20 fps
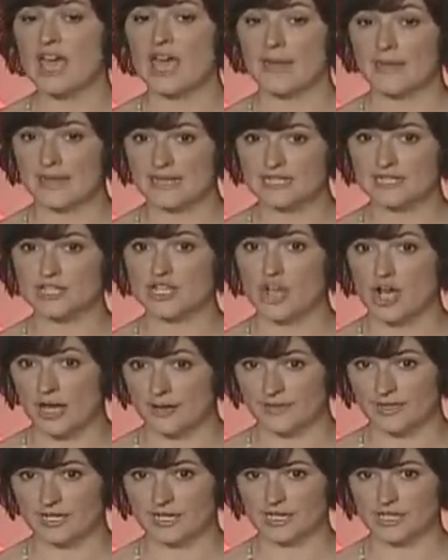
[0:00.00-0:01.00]
and that's
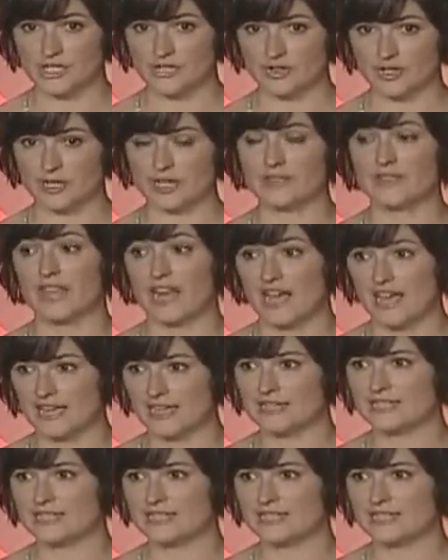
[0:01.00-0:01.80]
not the country that I